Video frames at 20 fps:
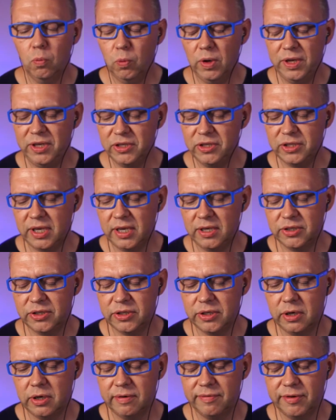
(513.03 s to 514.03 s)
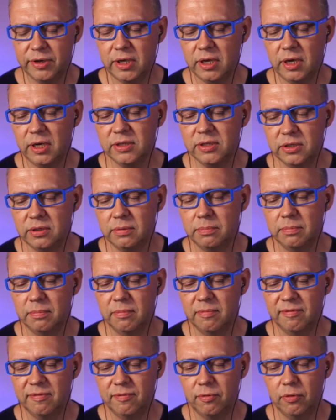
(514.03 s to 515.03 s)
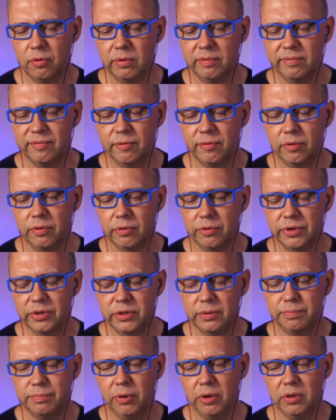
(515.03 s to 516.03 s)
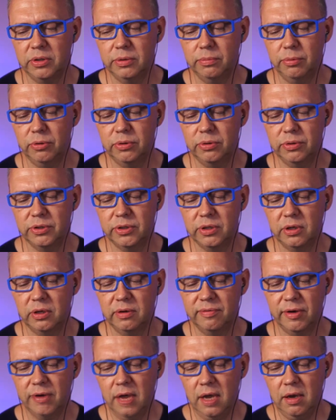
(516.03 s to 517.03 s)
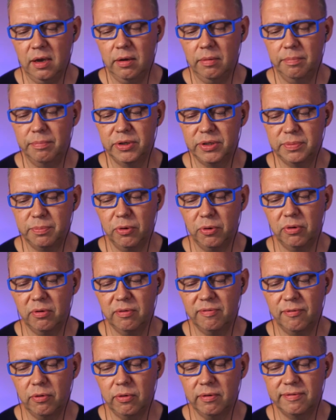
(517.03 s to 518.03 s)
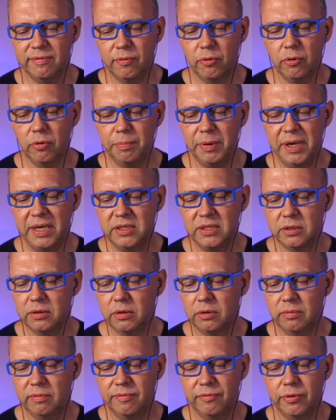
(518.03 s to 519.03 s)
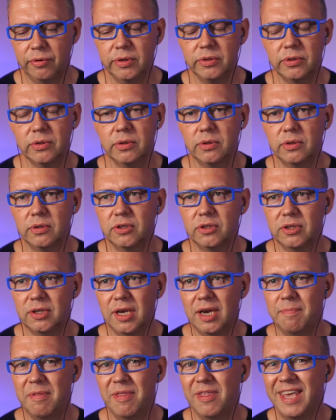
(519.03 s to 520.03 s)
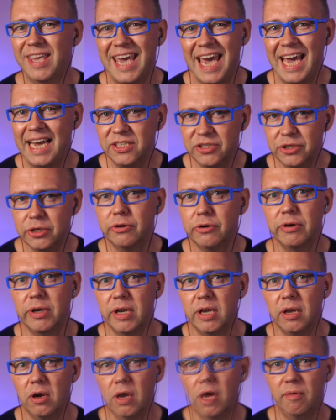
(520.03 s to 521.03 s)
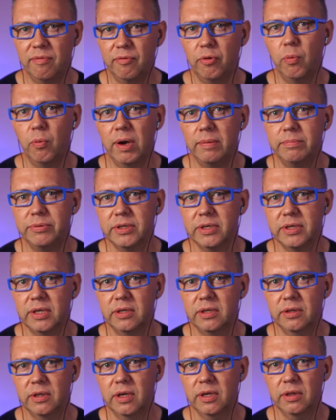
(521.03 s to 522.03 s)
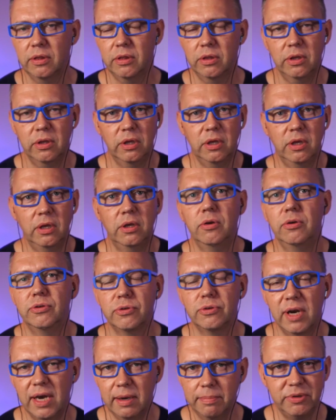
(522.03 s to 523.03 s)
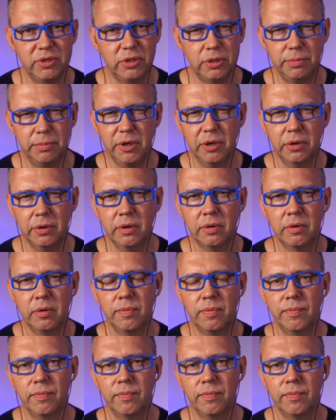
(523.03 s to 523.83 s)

When you say serve a custom 404, is it possible to serve a bespoke 404 based on, for instance, the category of the website that the user happens to be on?